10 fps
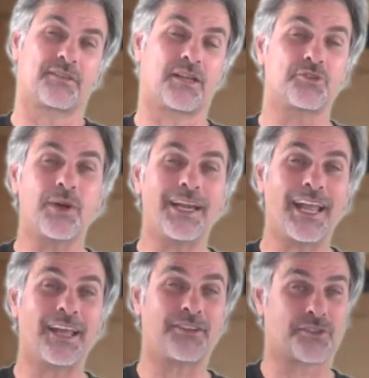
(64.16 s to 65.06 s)
and I'll try to
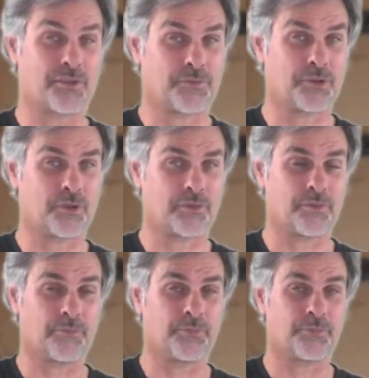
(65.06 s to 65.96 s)
answer a few of
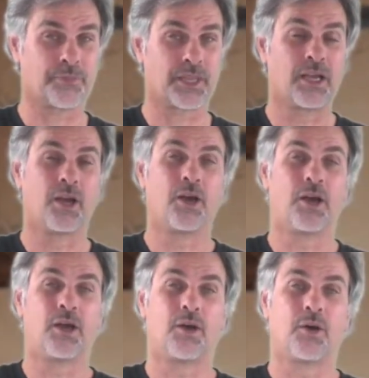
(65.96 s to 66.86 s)
them.
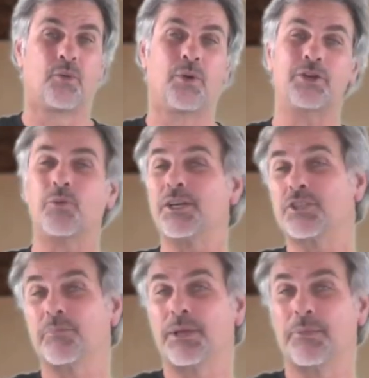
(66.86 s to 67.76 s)
One
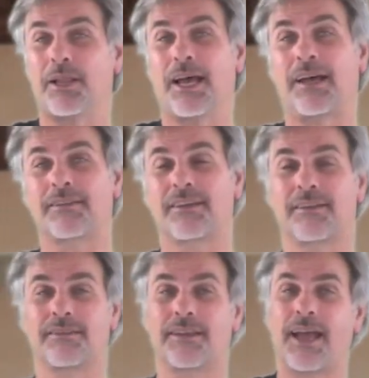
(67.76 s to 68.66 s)
question people ask
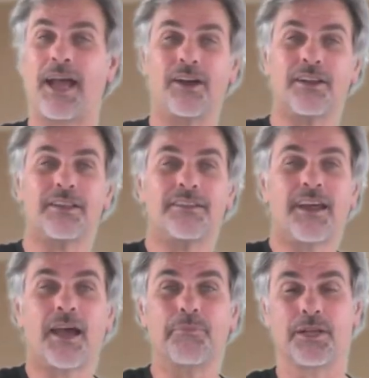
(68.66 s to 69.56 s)
is, how did this
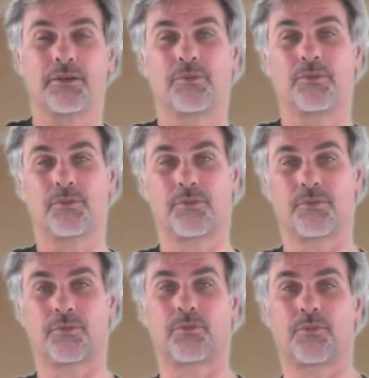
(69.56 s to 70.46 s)
happen?
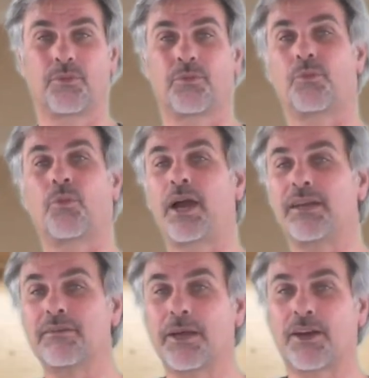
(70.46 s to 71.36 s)
Why
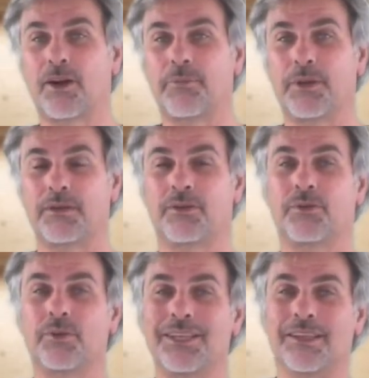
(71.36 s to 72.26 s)
is my carpet
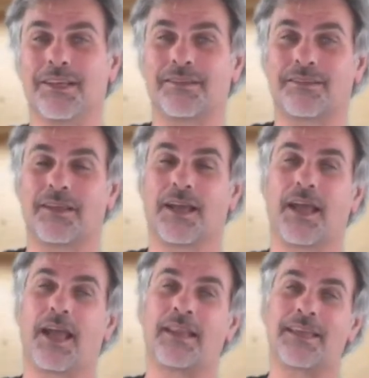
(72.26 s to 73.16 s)
doing this?
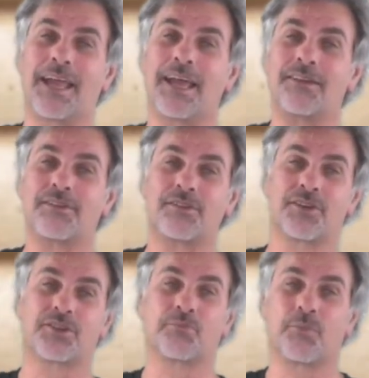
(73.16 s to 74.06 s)
And the answer
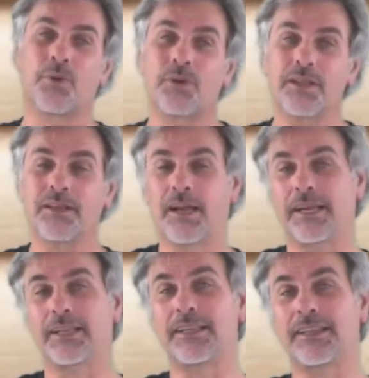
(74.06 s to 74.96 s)
is more than
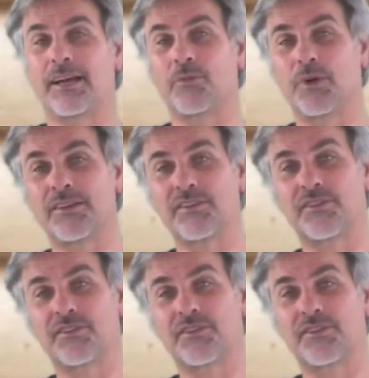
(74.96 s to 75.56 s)
likely that it wasn't